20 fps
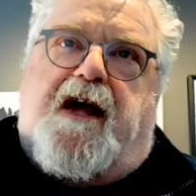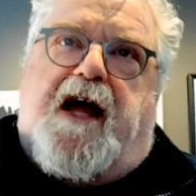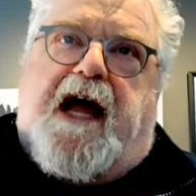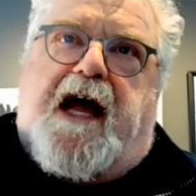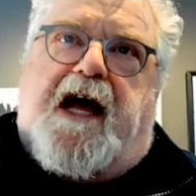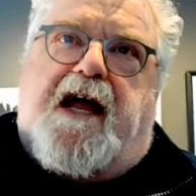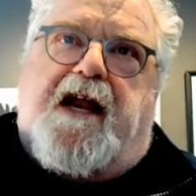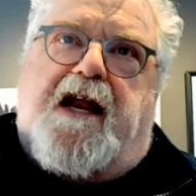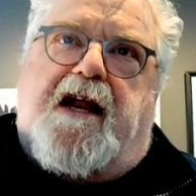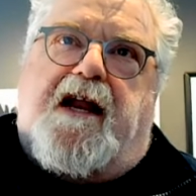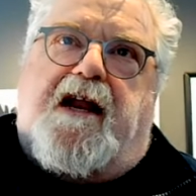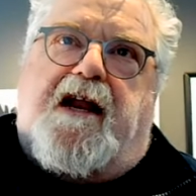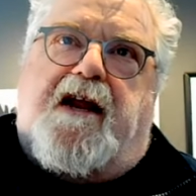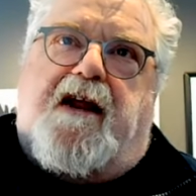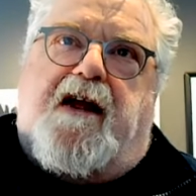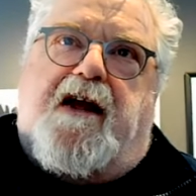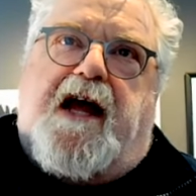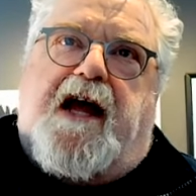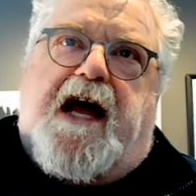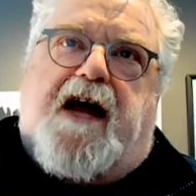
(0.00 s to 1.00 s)
And
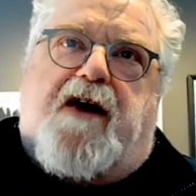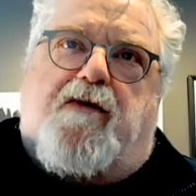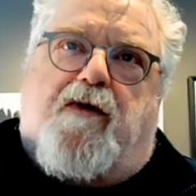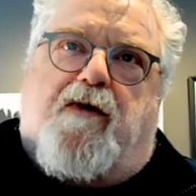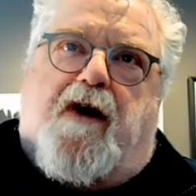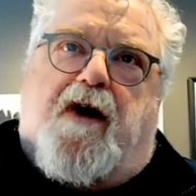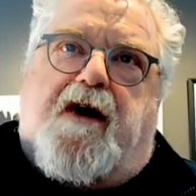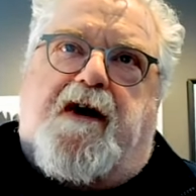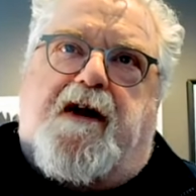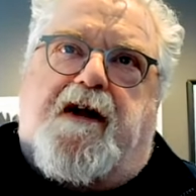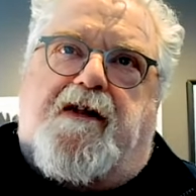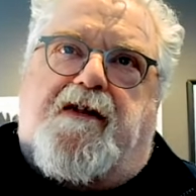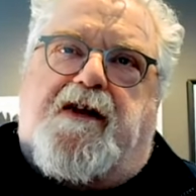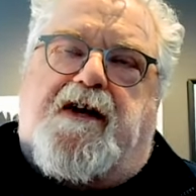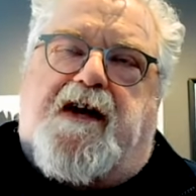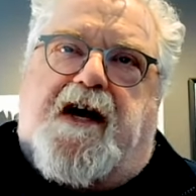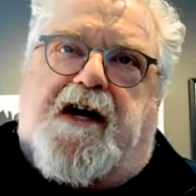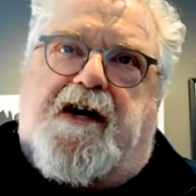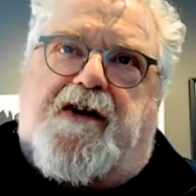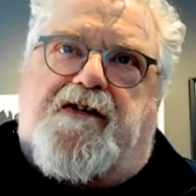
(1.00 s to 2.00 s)
Enron in the
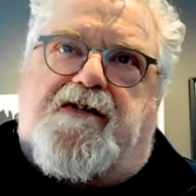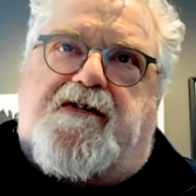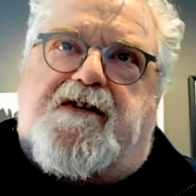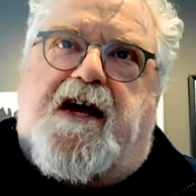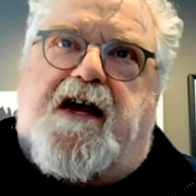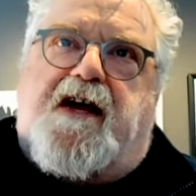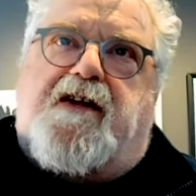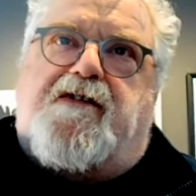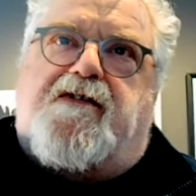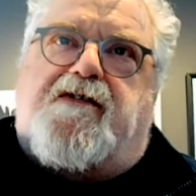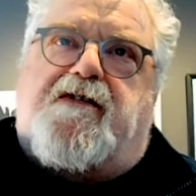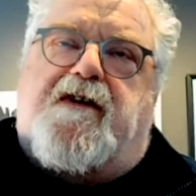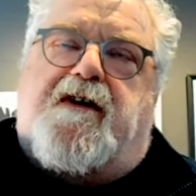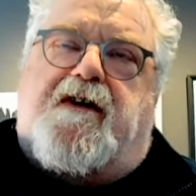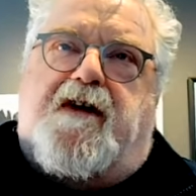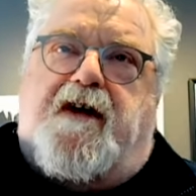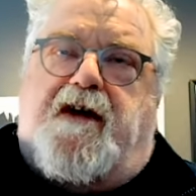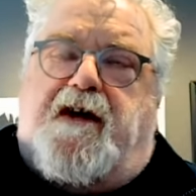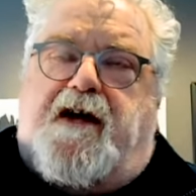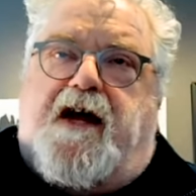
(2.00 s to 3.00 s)
United States
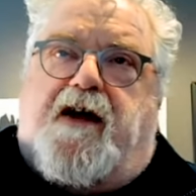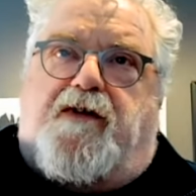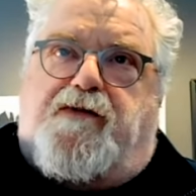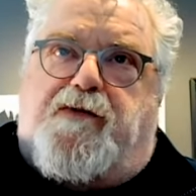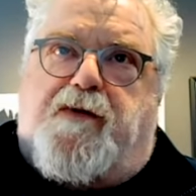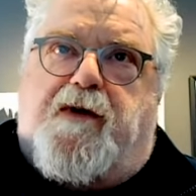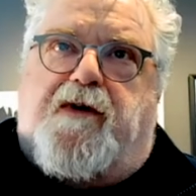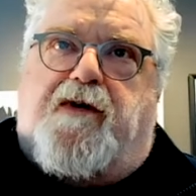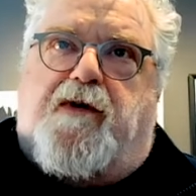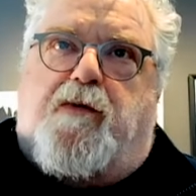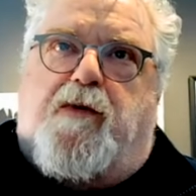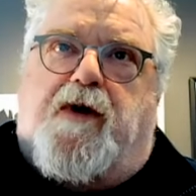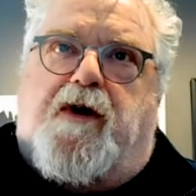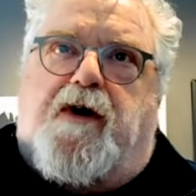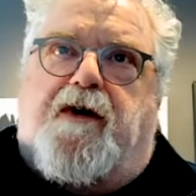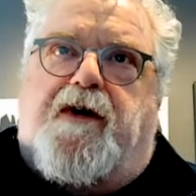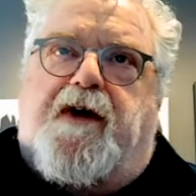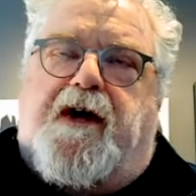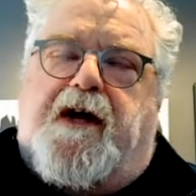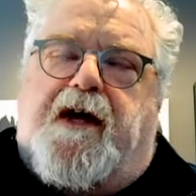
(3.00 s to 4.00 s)
and elsewhere in the
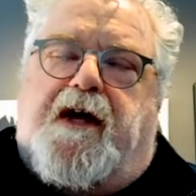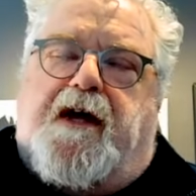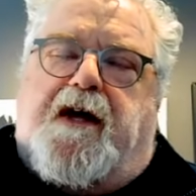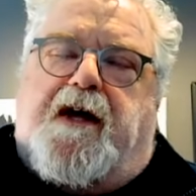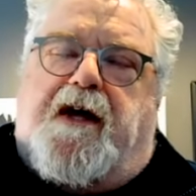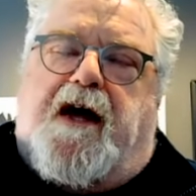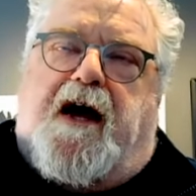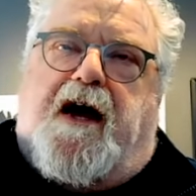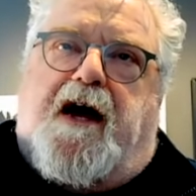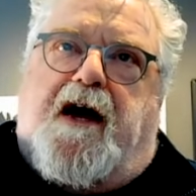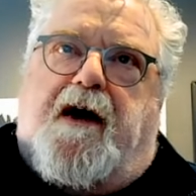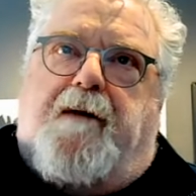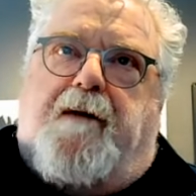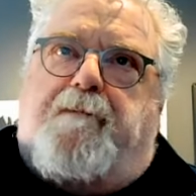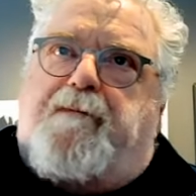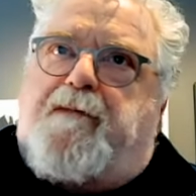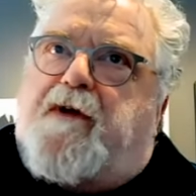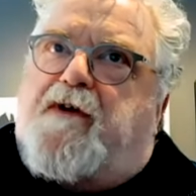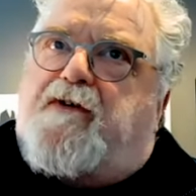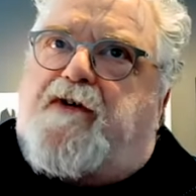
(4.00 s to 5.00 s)
world
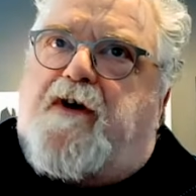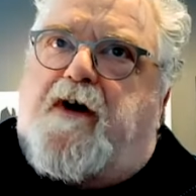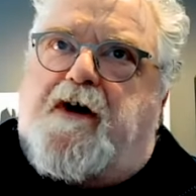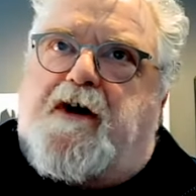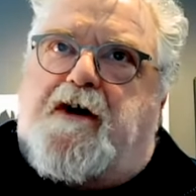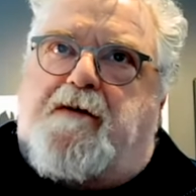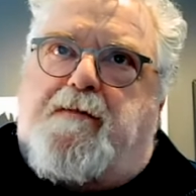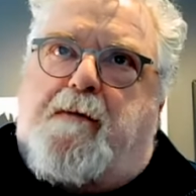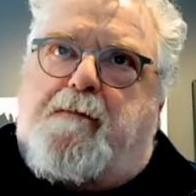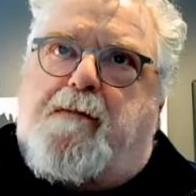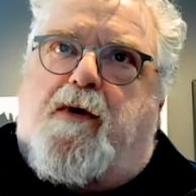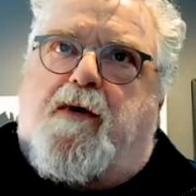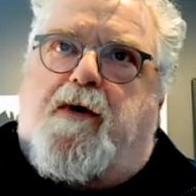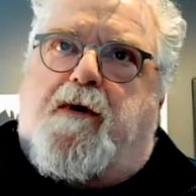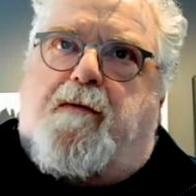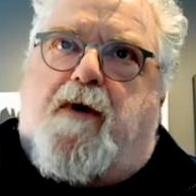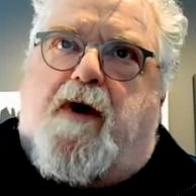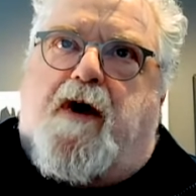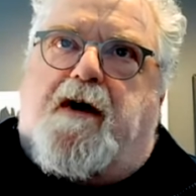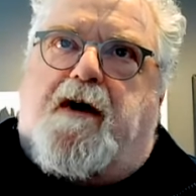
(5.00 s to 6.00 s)
started to promote a
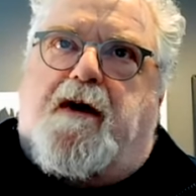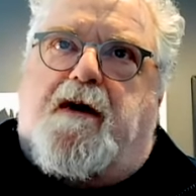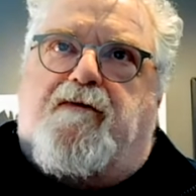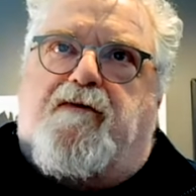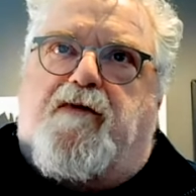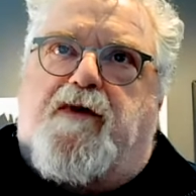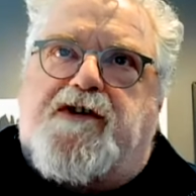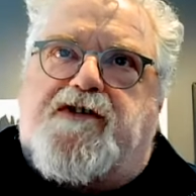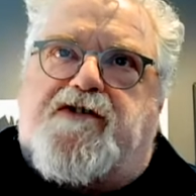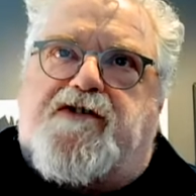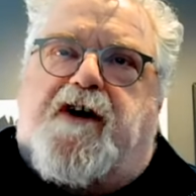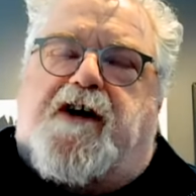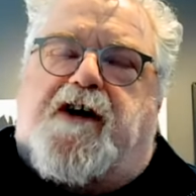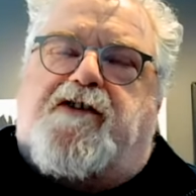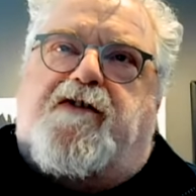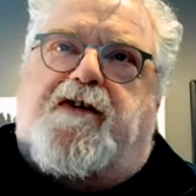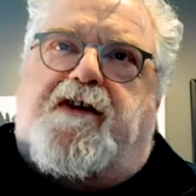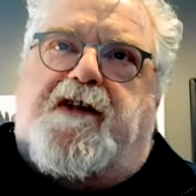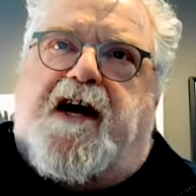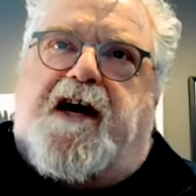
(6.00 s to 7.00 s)
model of
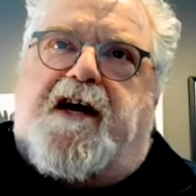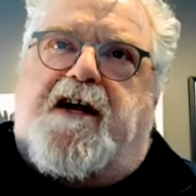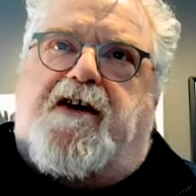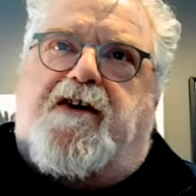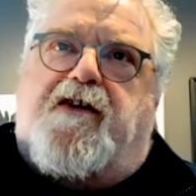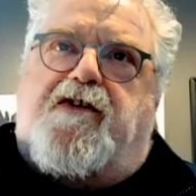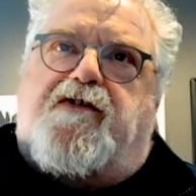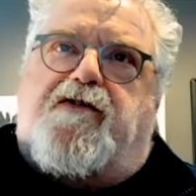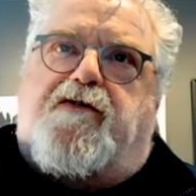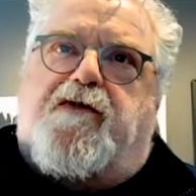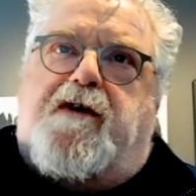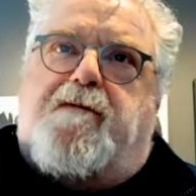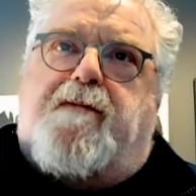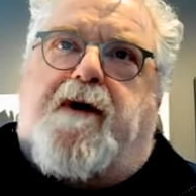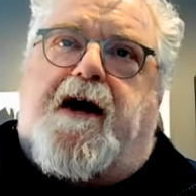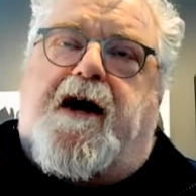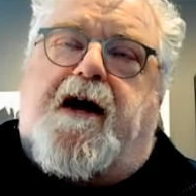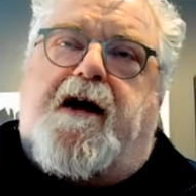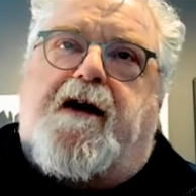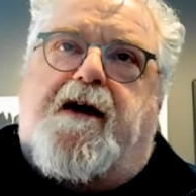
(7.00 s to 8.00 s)
restructuring that industry
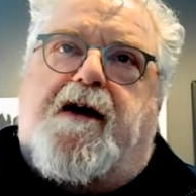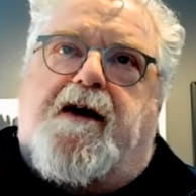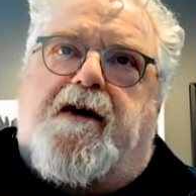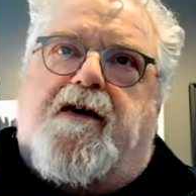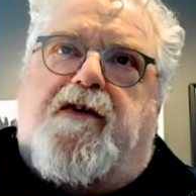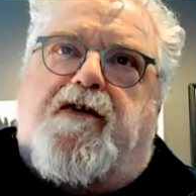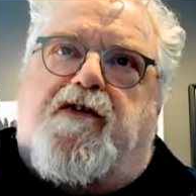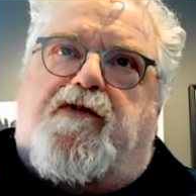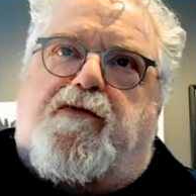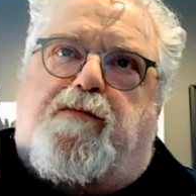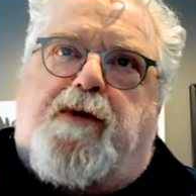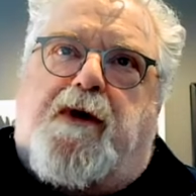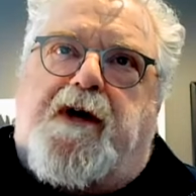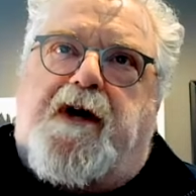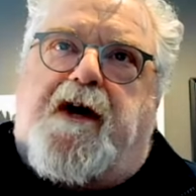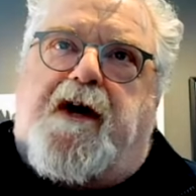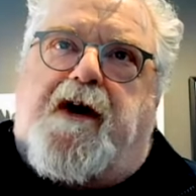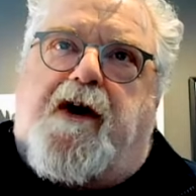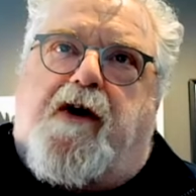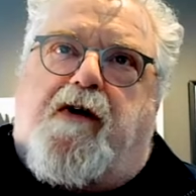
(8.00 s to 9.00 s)
by
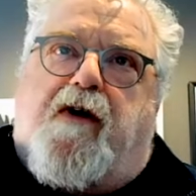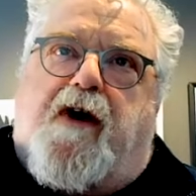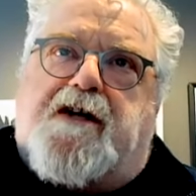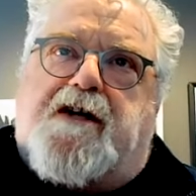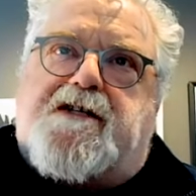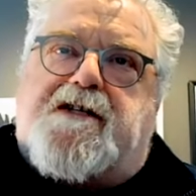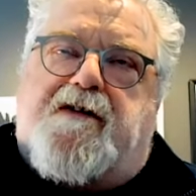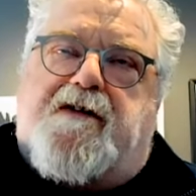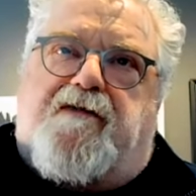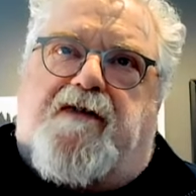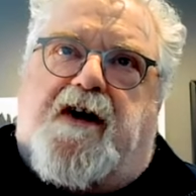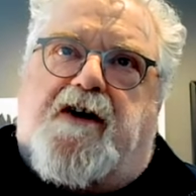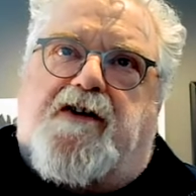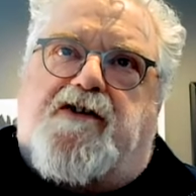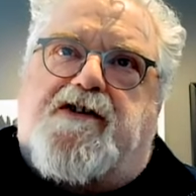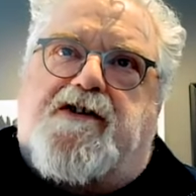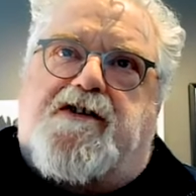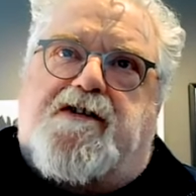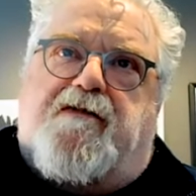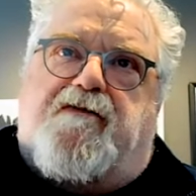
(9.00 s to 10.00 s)
splitting it across the
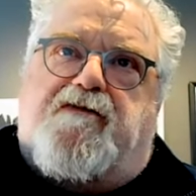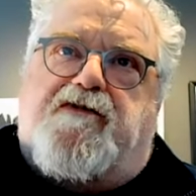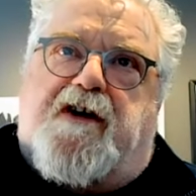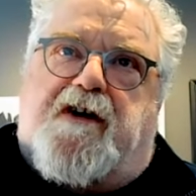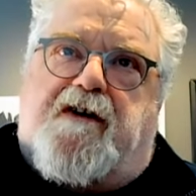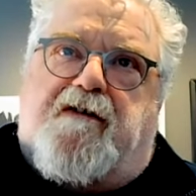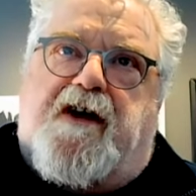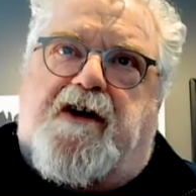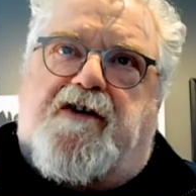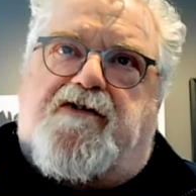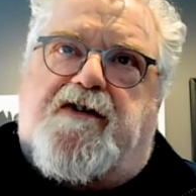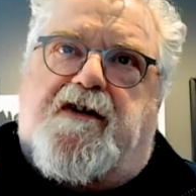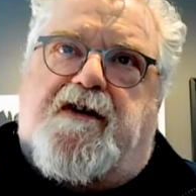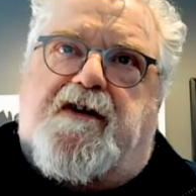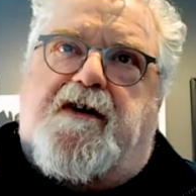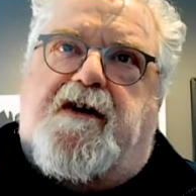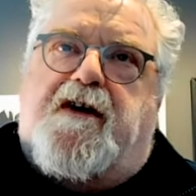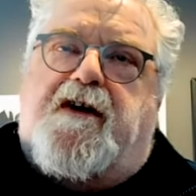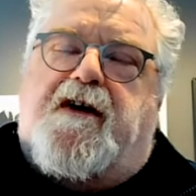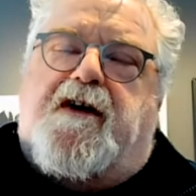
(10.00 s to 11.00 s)
functions of
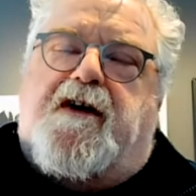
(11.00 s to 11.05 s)
generation,